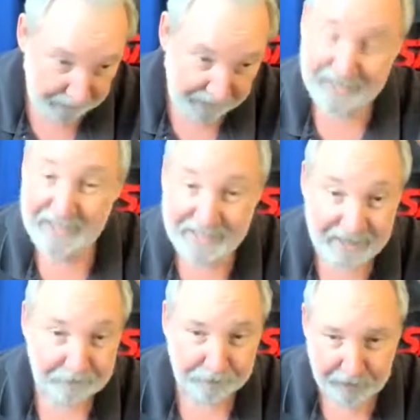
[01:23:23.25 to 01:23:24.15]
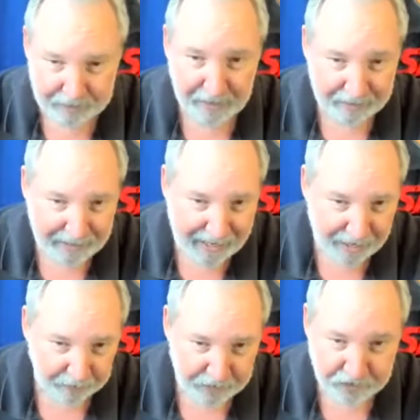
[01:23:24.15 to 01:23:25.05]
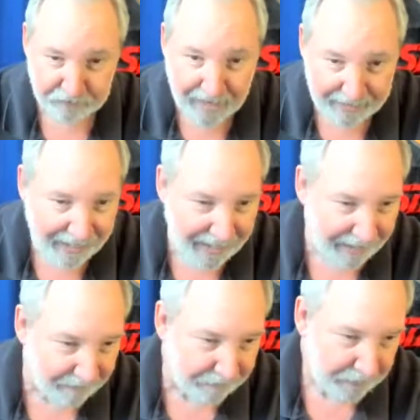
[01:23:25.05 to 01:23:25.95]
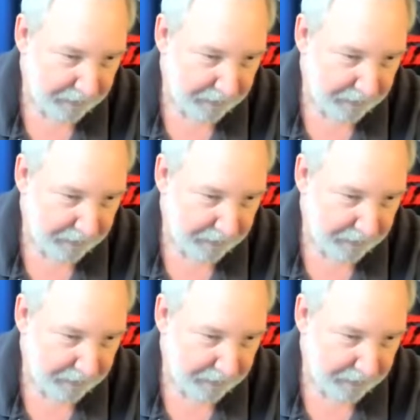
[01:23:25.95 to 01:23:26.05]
It's a different account that you've got to have.